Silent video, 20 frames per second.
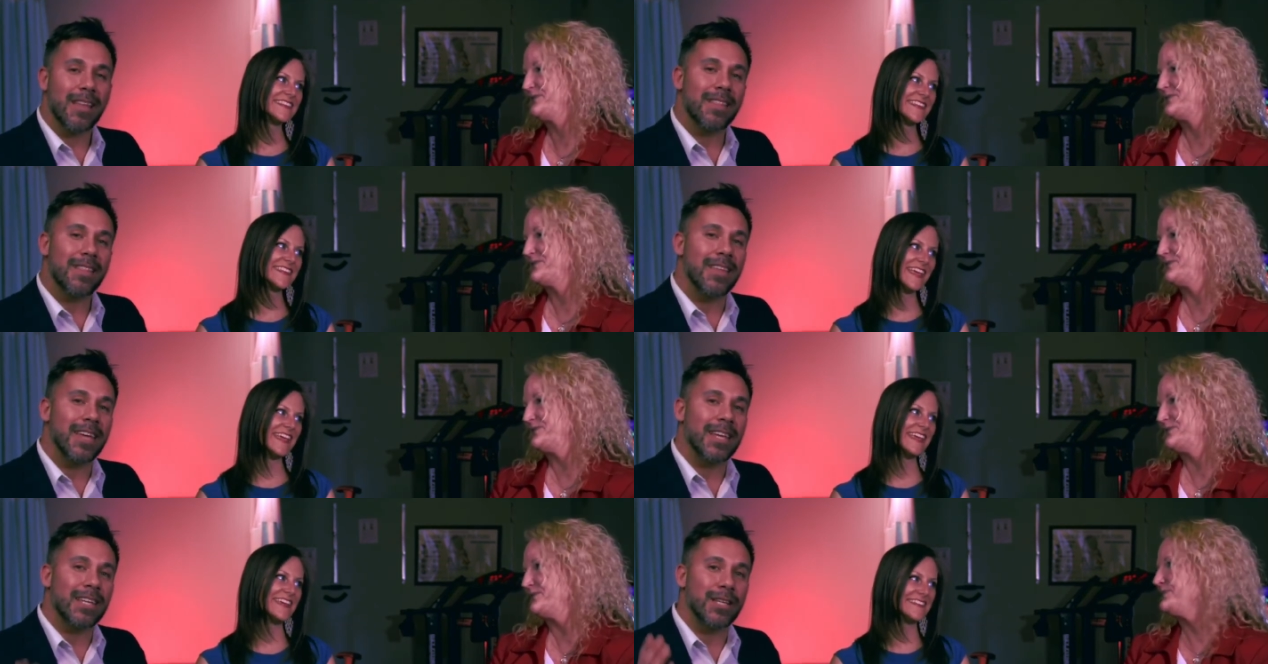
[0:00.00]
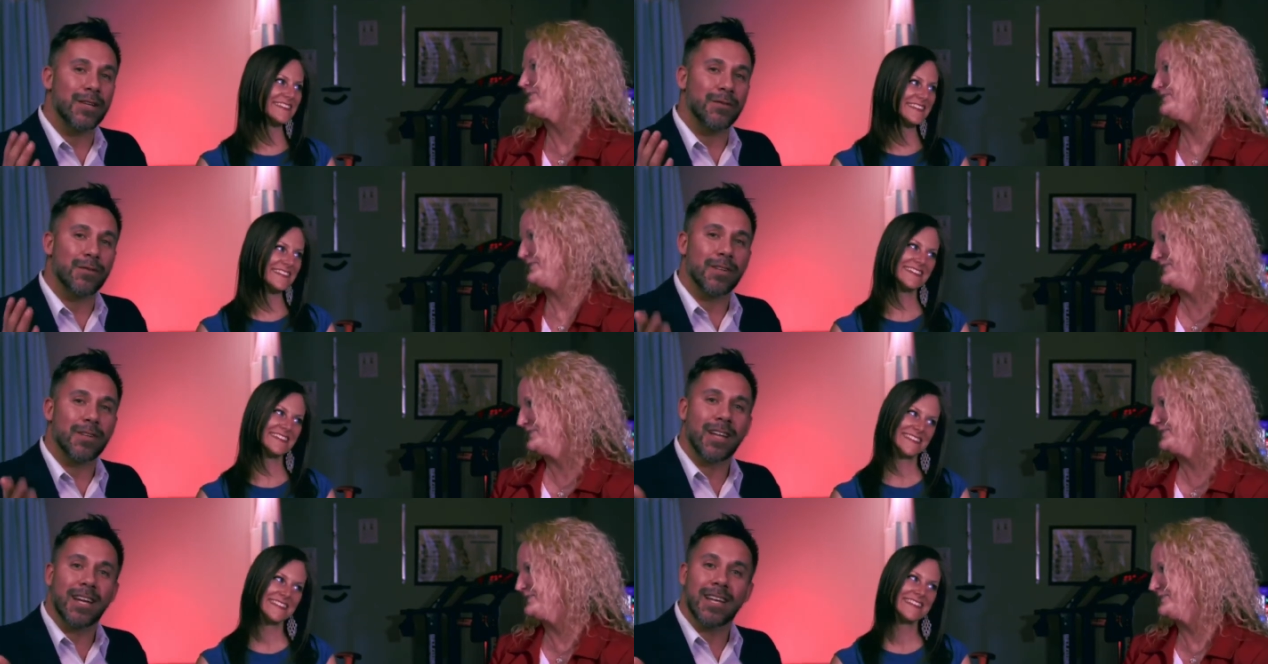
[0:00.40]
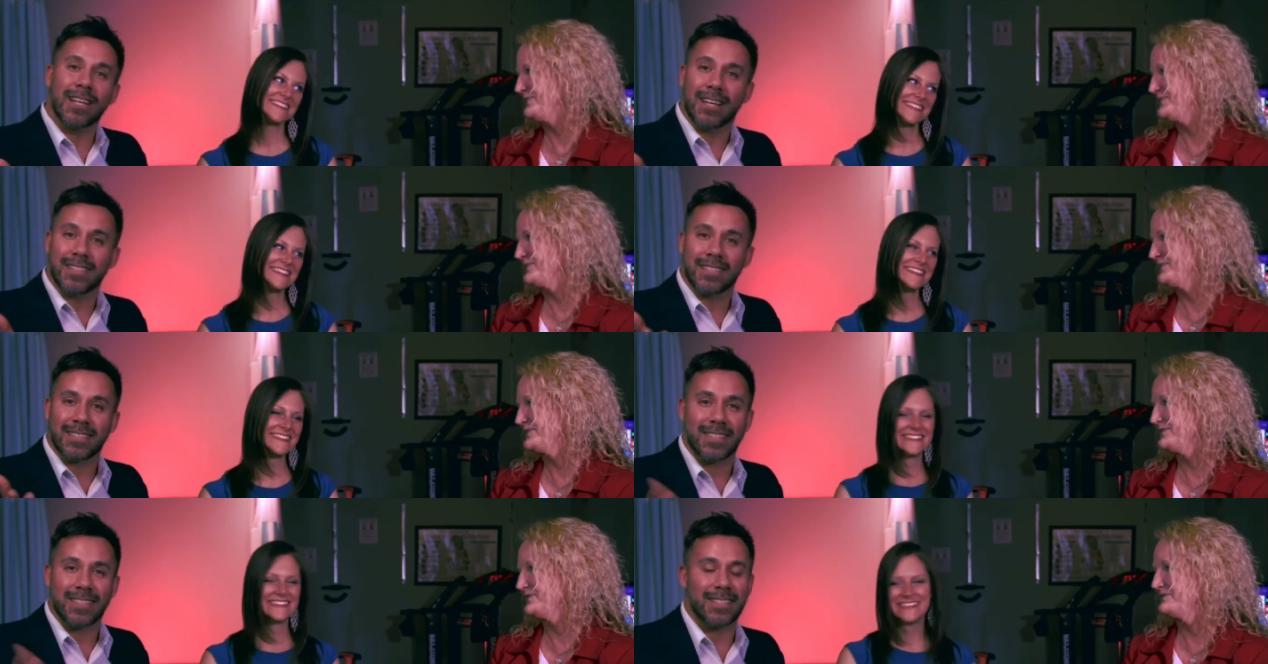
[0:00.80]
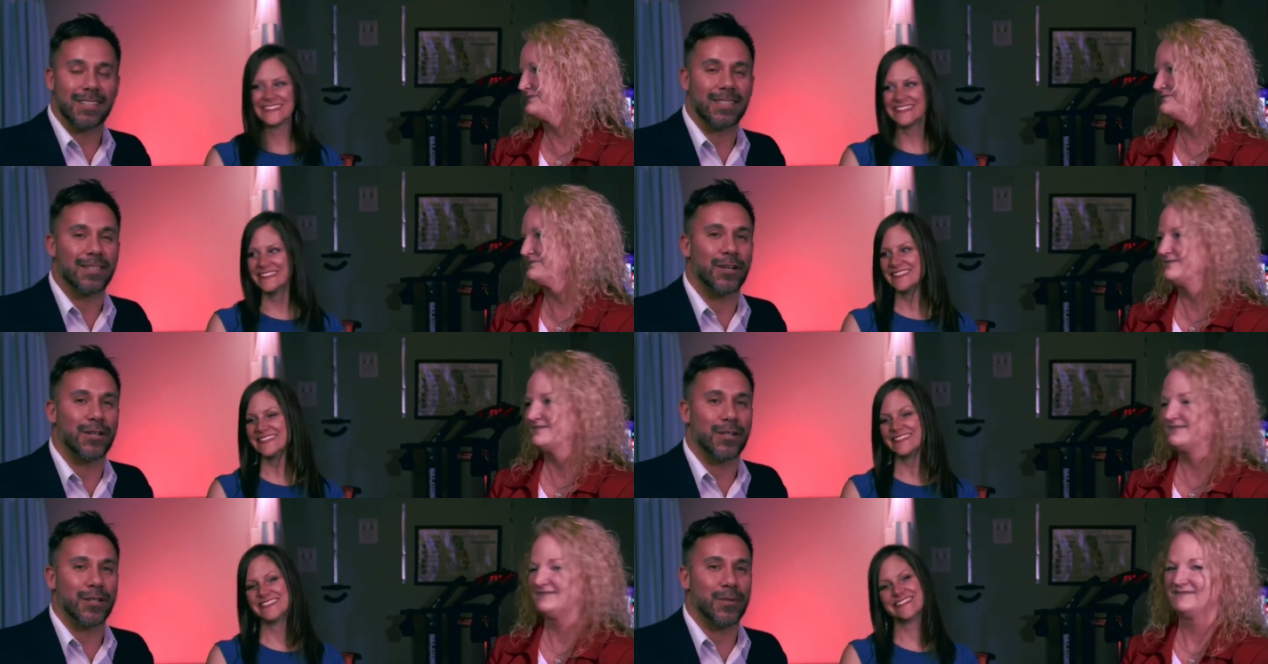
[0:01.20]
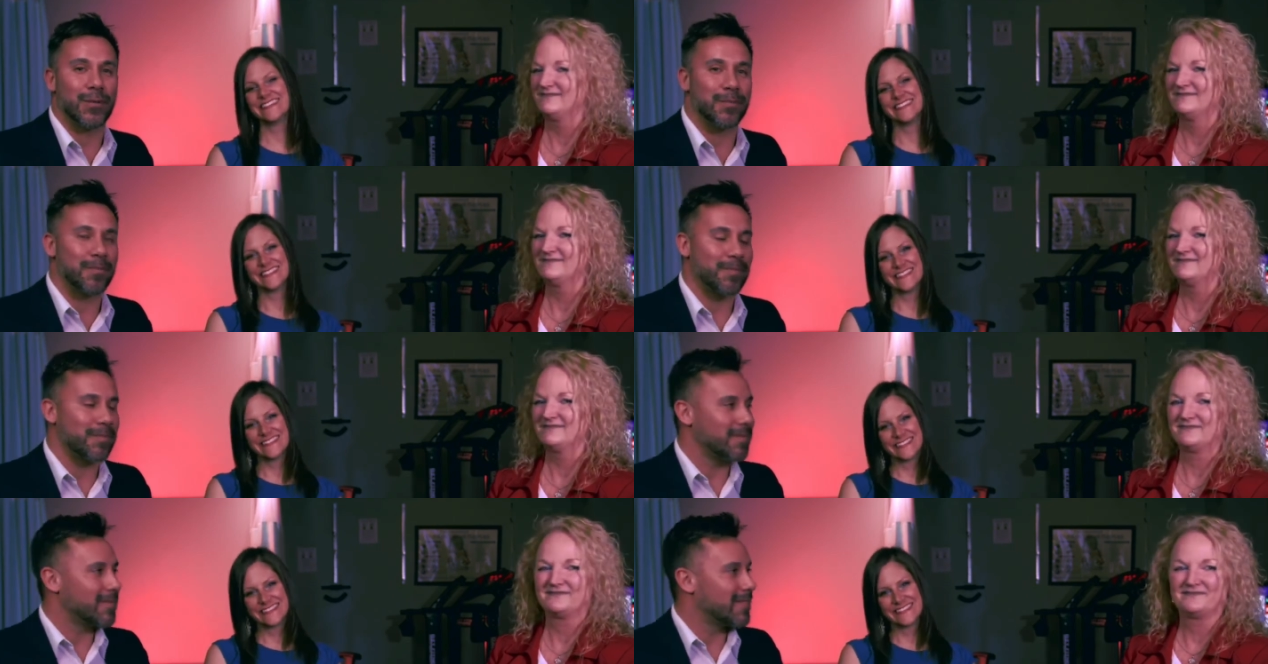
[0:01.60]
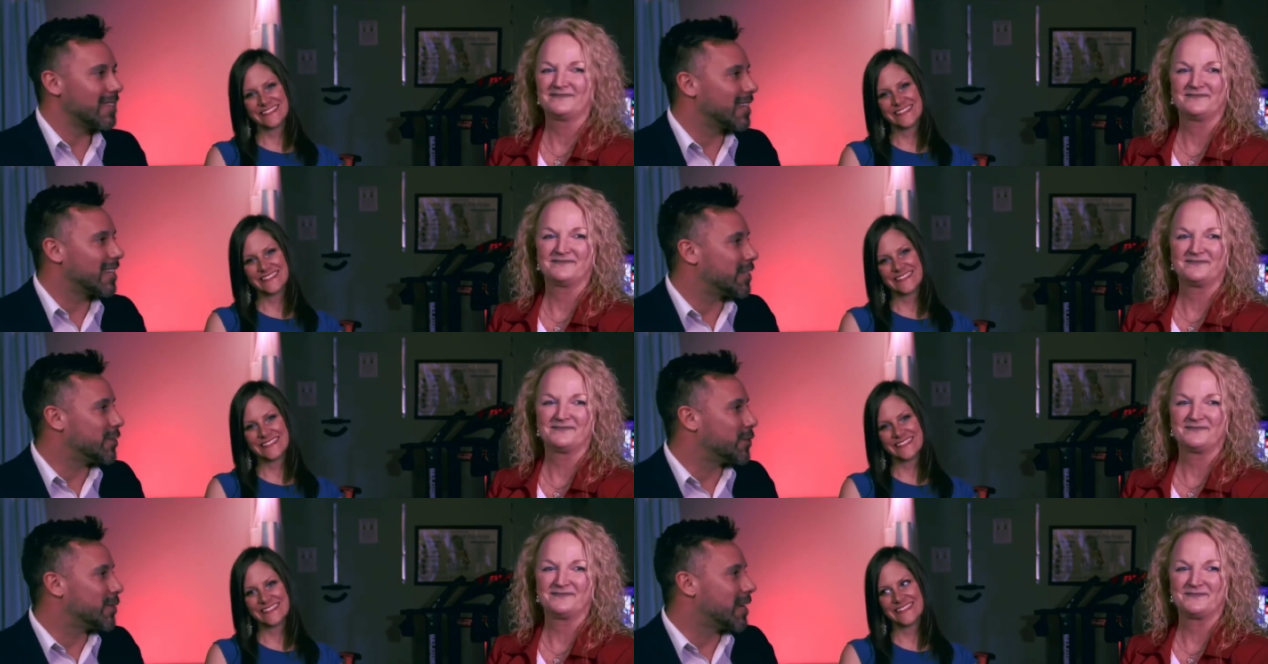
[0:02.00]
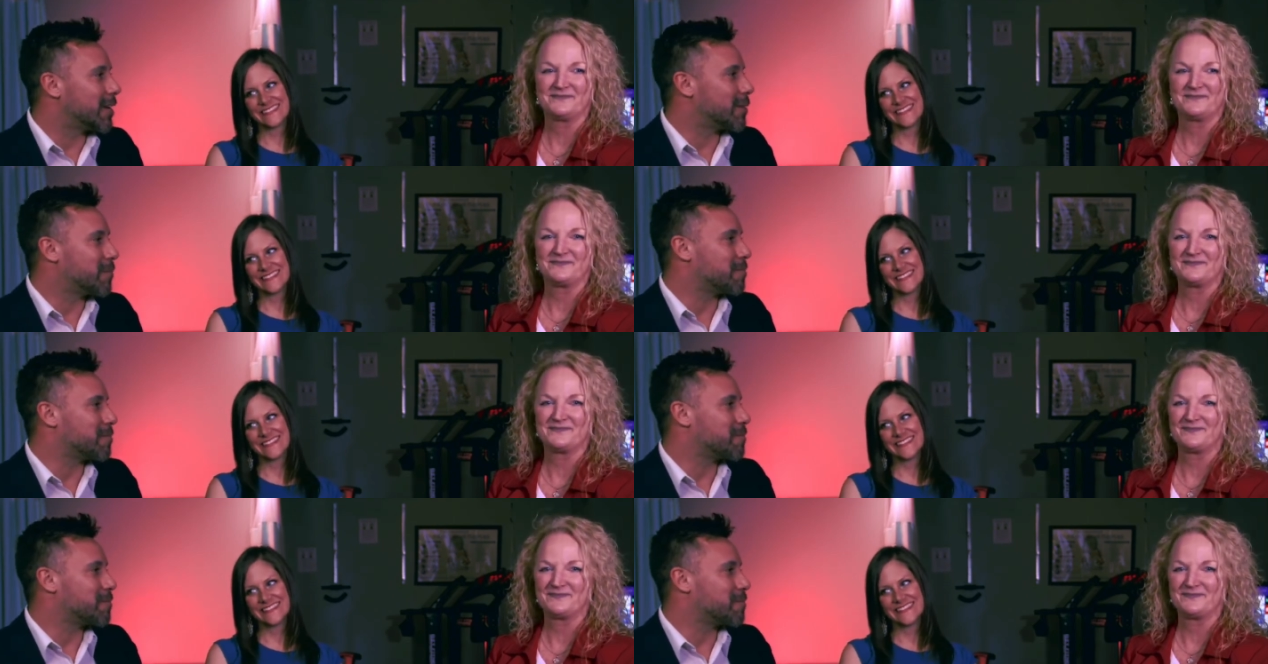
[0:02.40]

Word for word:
Speaker 1: Thank Thanks. you for letting us get to know you. You again.